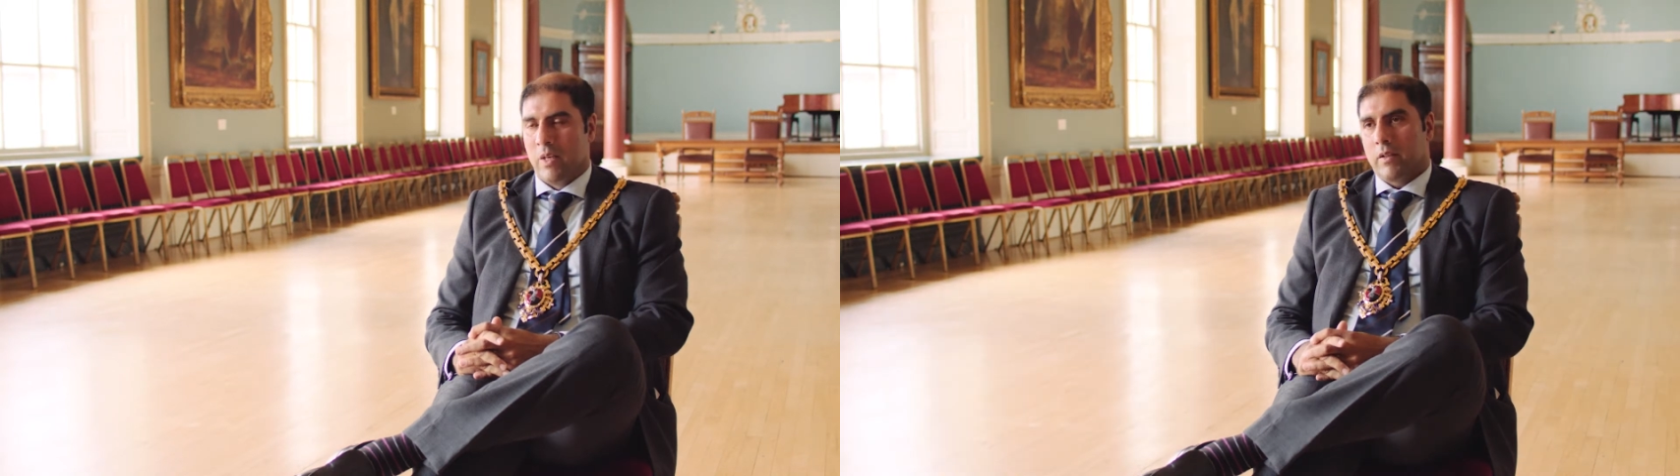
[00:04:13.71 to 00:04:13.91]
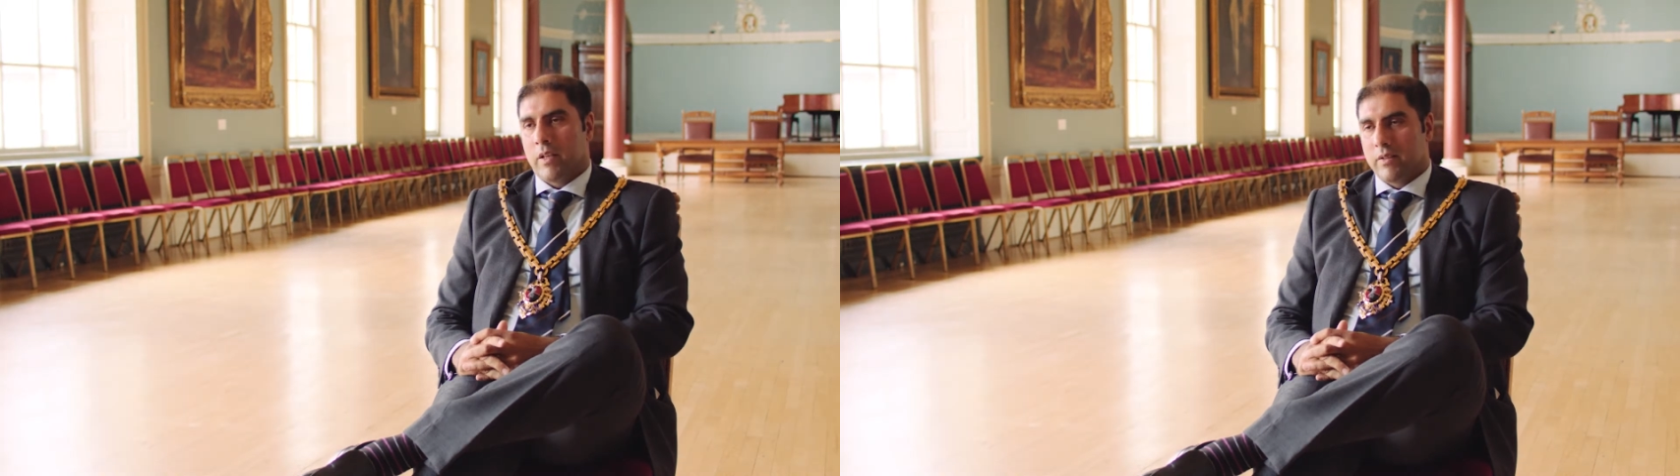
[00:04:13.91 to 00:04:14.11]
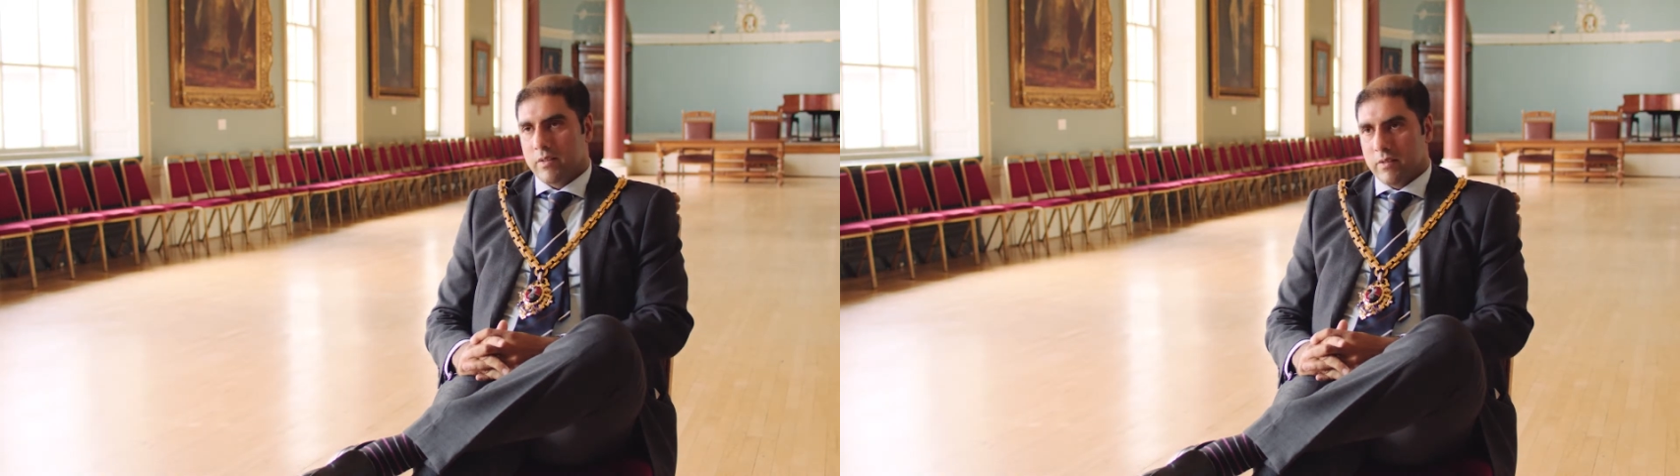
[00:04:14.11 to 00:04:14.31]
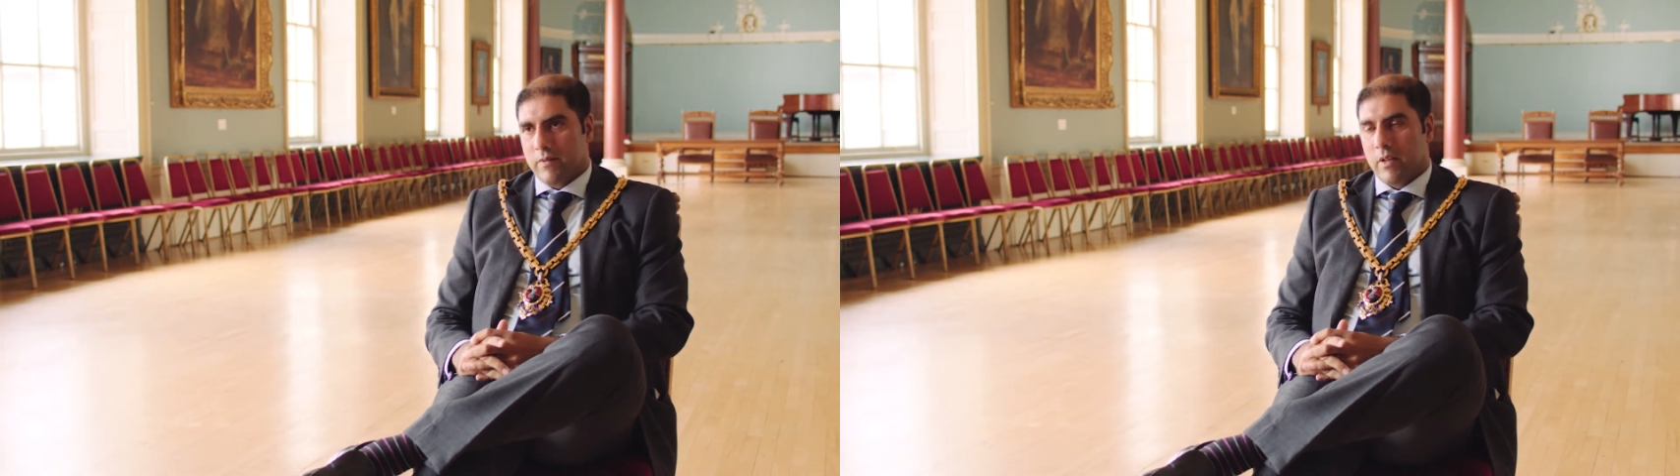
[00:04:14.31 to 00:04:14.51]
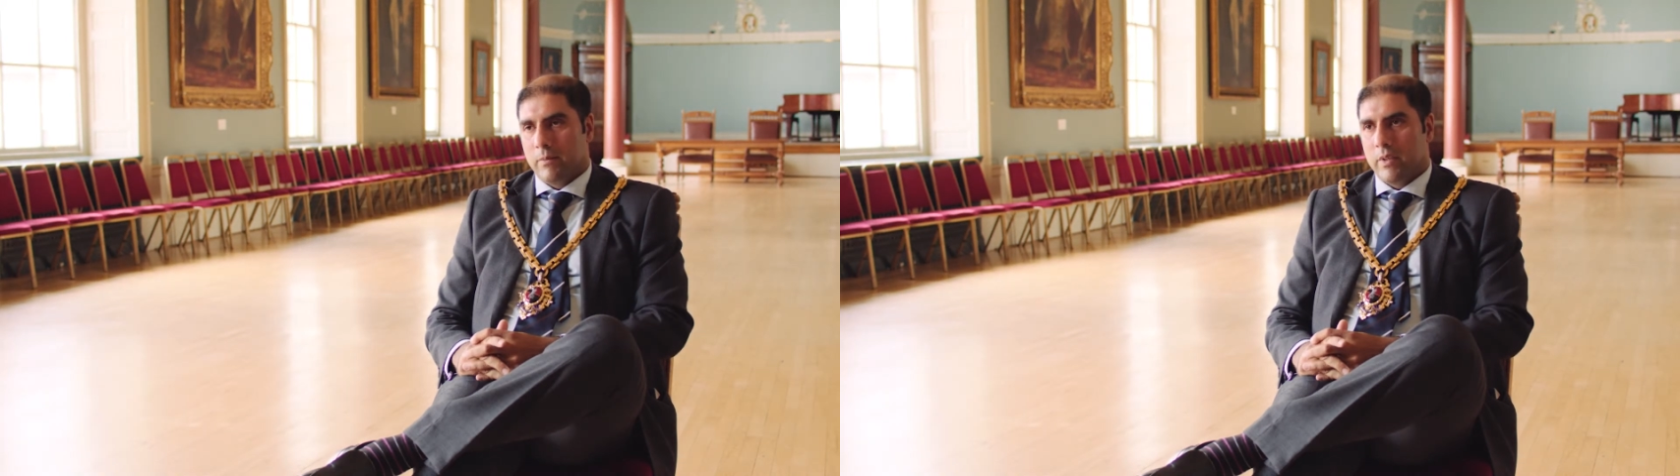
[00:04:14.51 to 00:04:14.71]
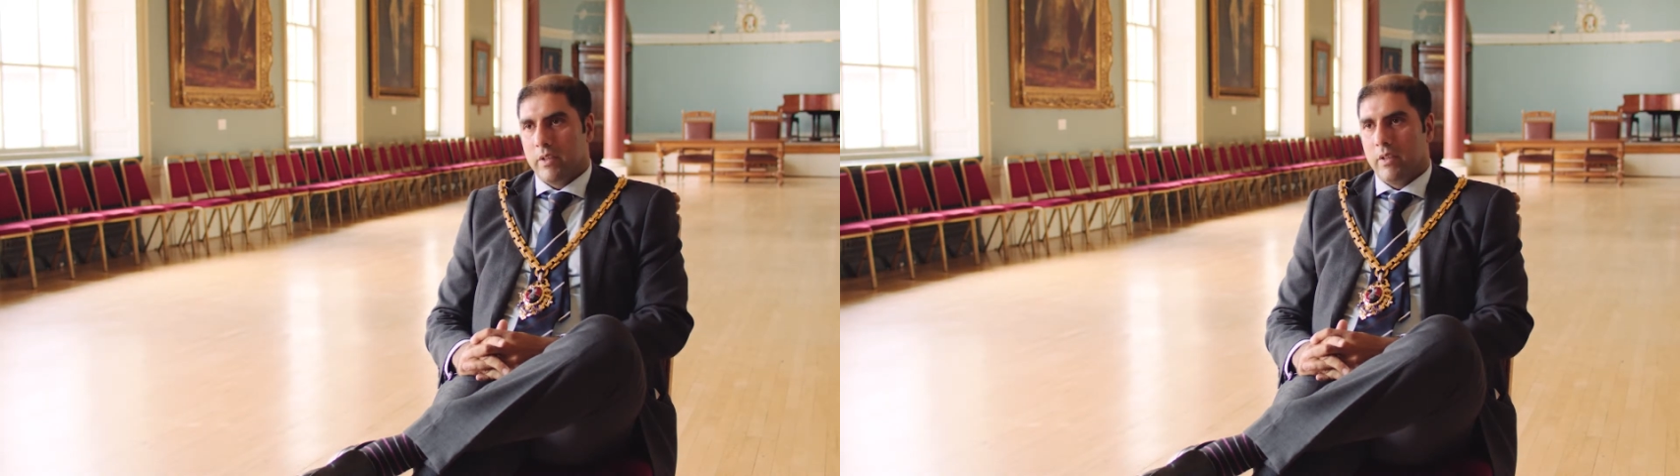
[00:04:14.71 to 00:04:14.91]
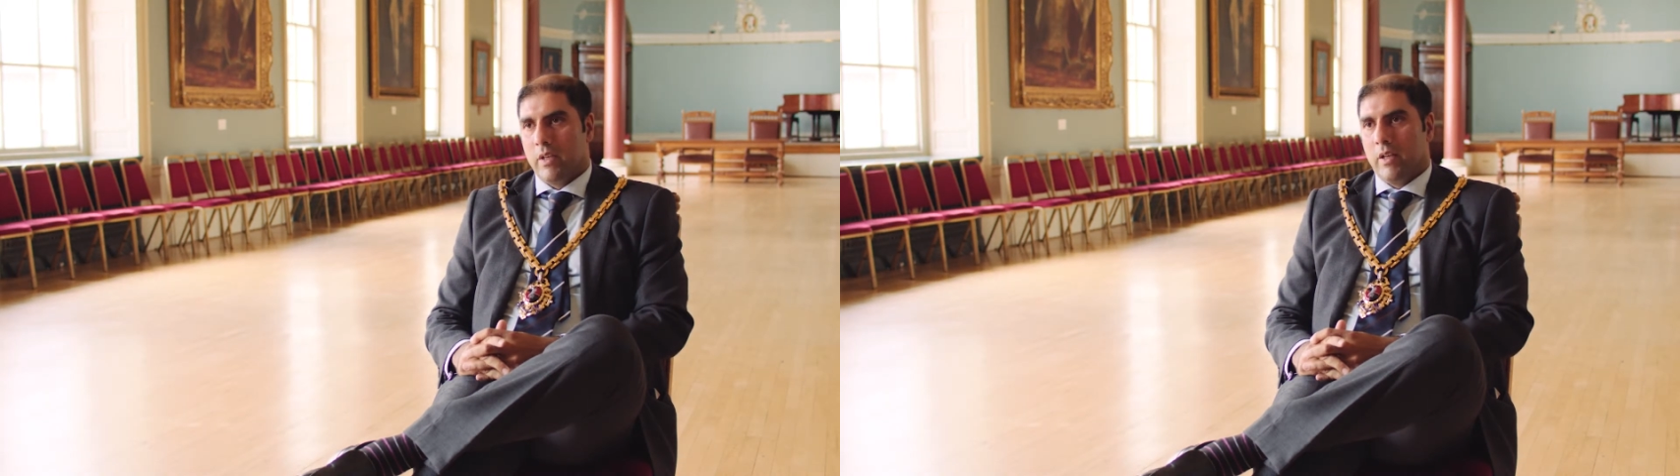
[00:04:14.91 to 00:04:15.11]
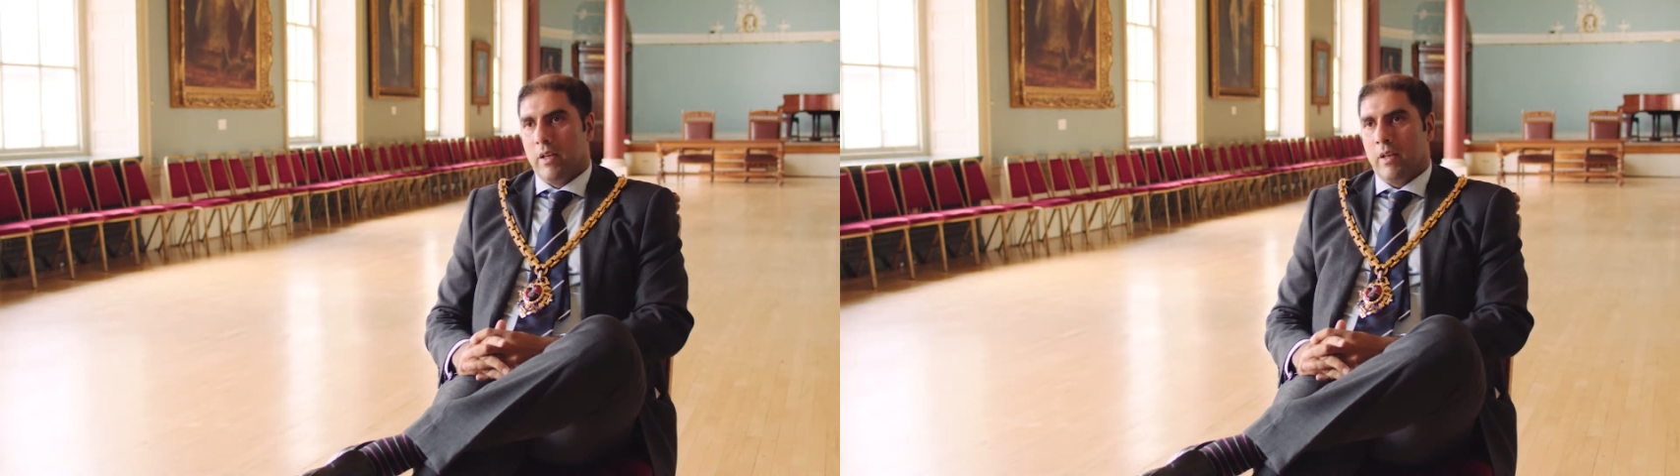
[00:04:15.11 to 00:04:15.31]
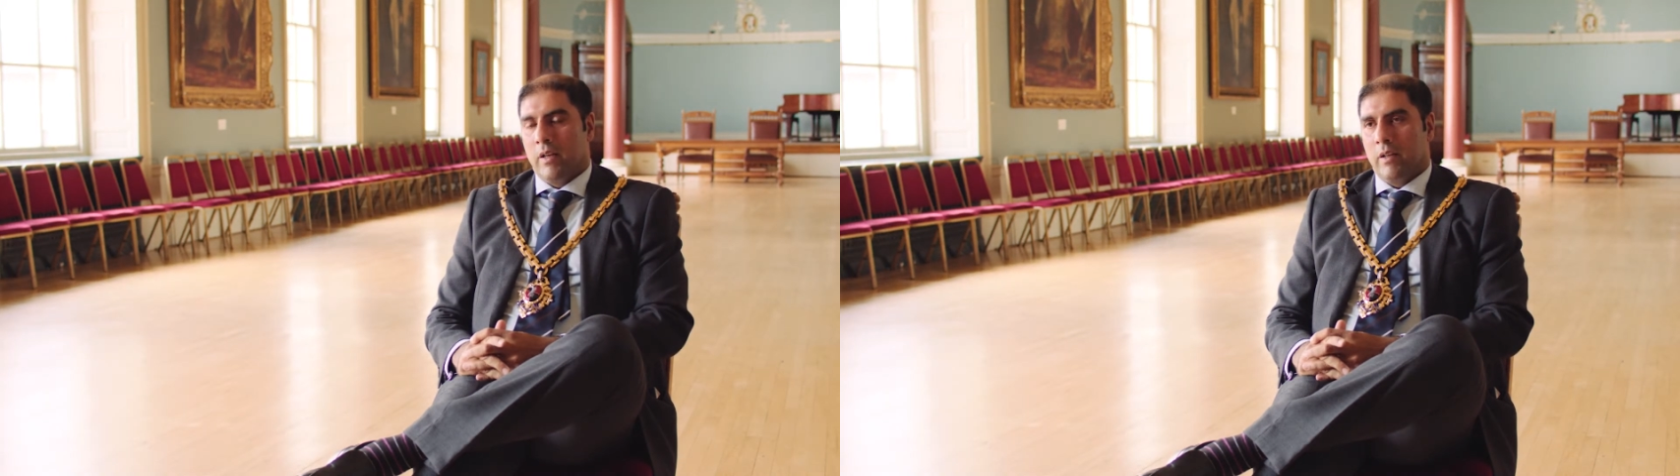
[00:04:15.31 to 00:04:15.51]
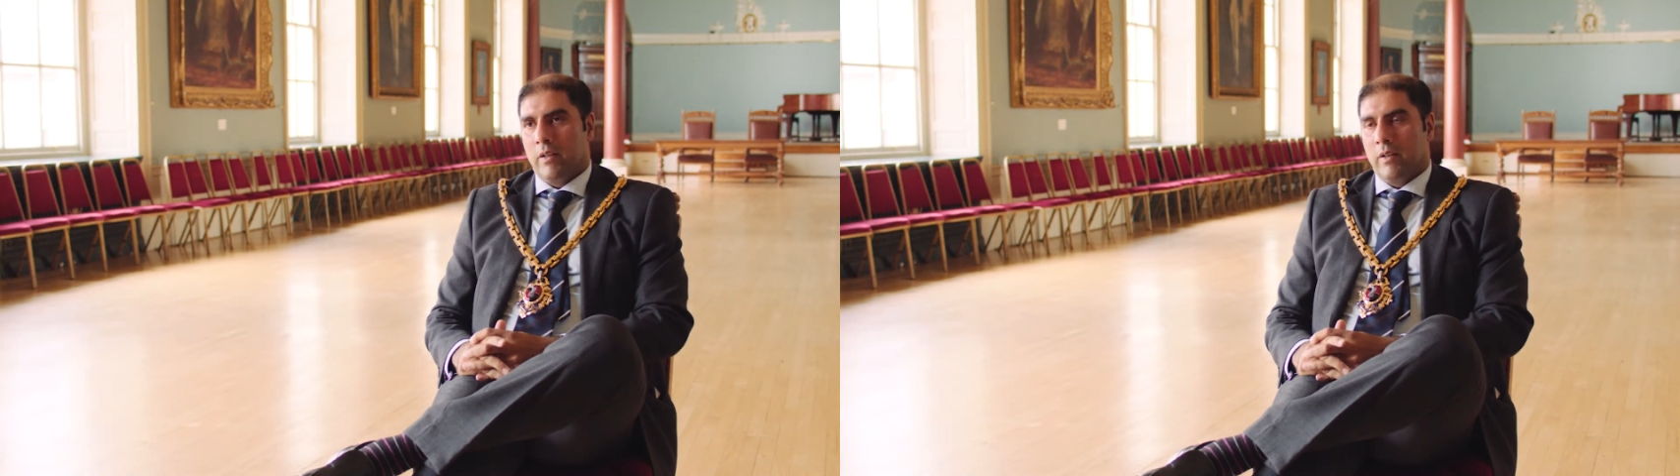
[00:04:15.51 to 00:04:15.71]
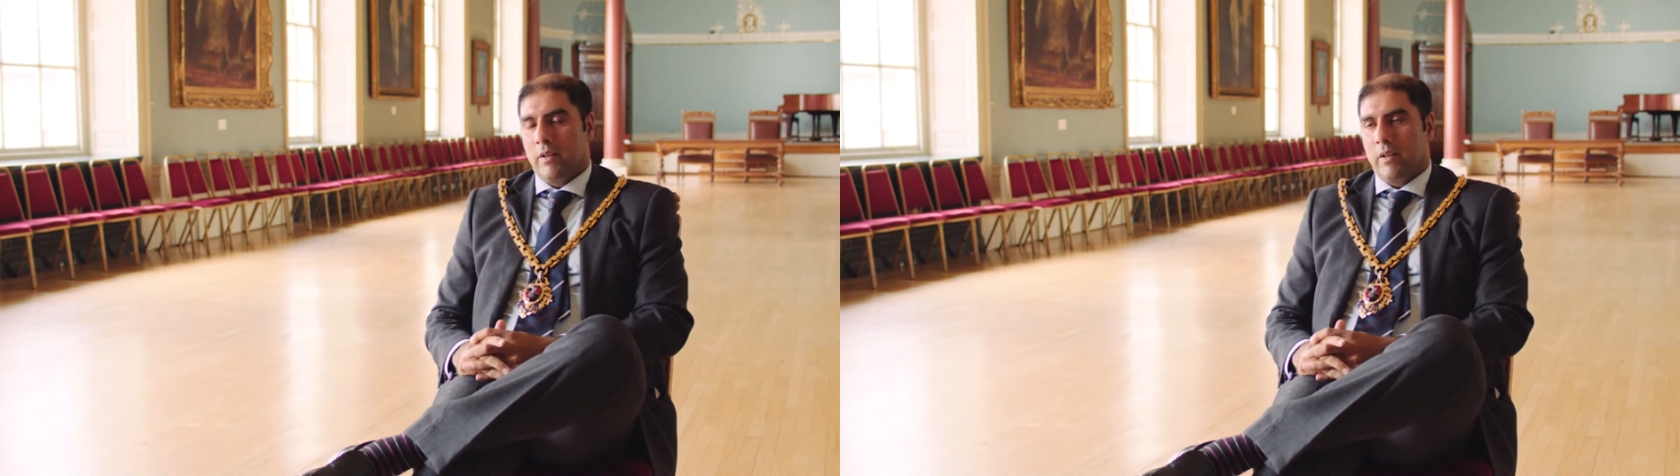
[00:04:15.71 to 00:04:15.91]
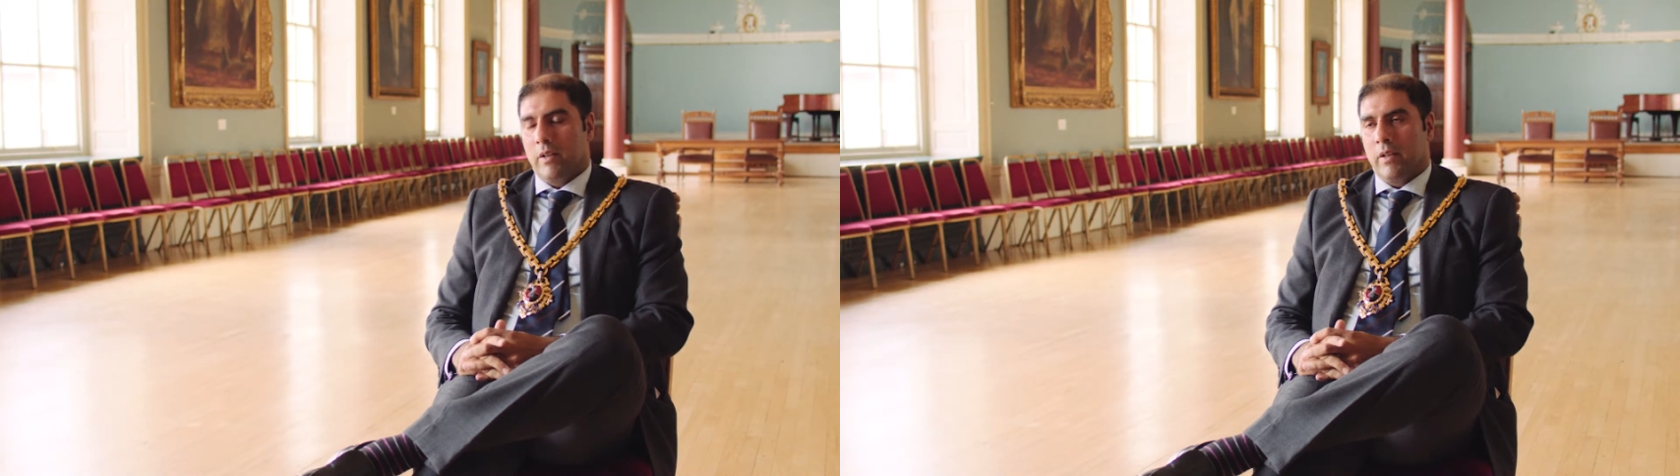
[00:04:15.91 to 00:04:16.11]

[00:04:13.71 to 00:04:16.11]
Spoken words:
But King's is a family, and